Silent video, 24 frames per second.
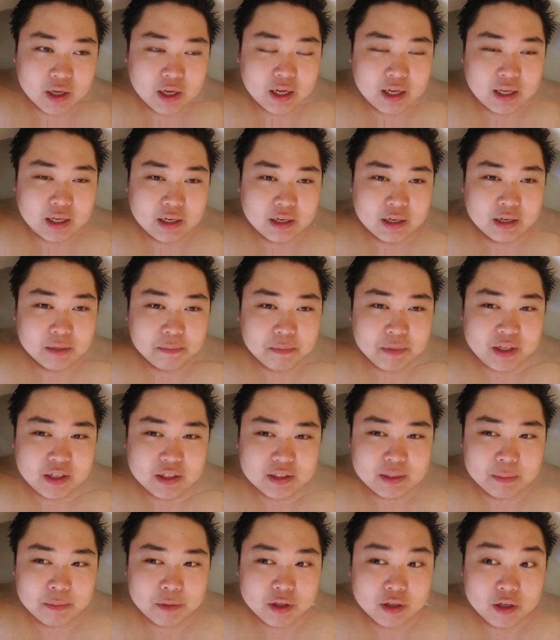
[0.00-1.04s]
And
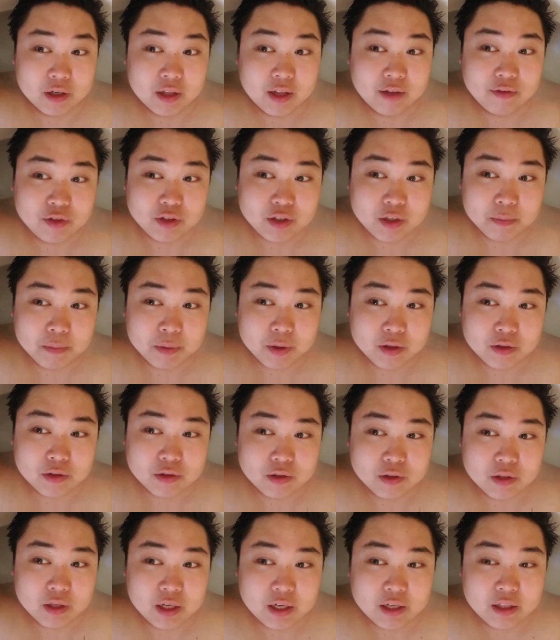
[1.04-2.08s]
because I'm under level compared to
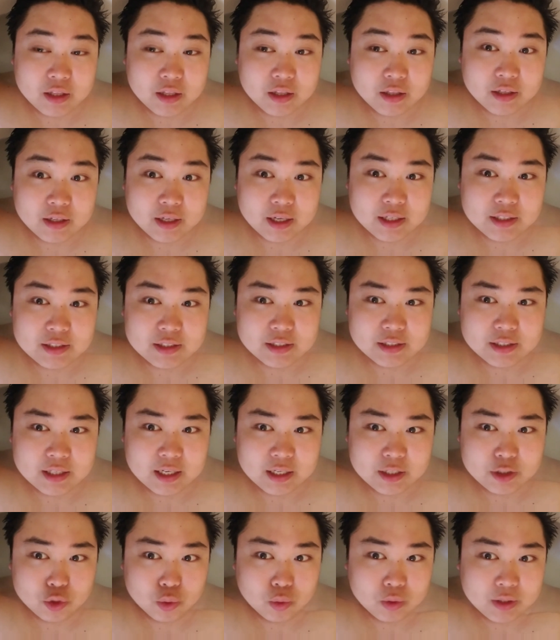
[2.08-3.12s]
a lot of the other guys, because
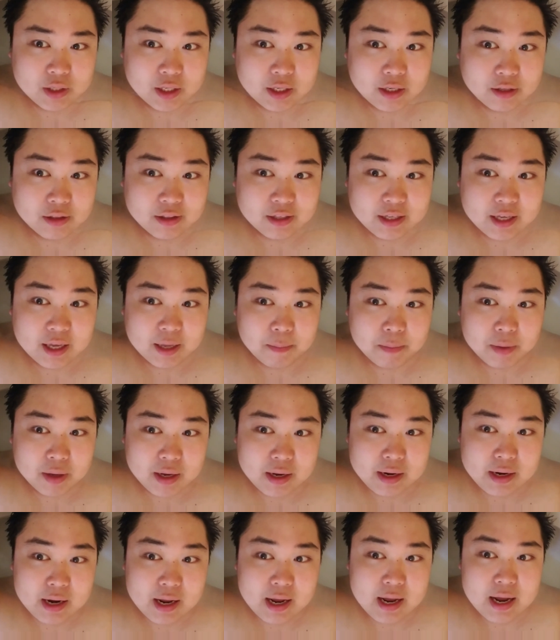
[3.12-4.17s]
I joined late in the
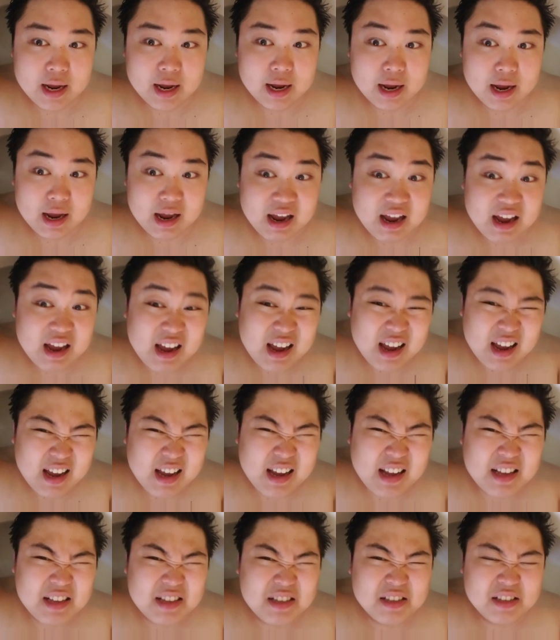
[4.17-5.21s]
campaign,
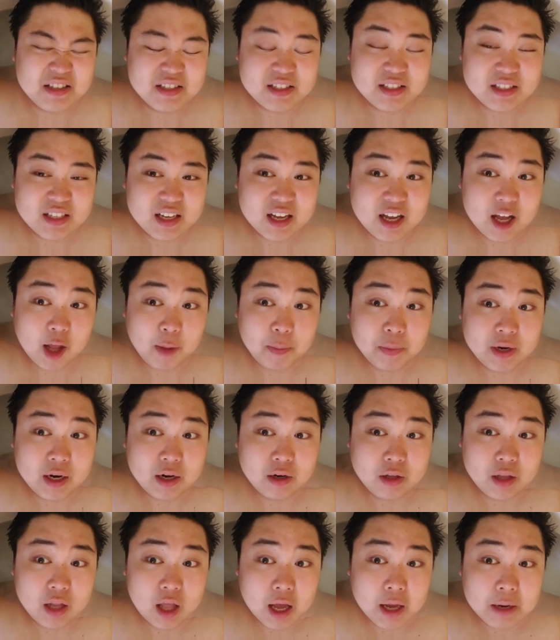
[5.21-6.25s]
it's helping
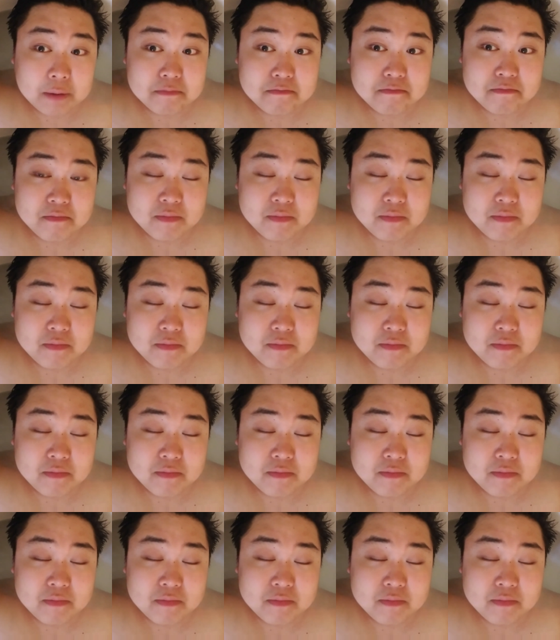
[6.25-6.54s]
out a lot.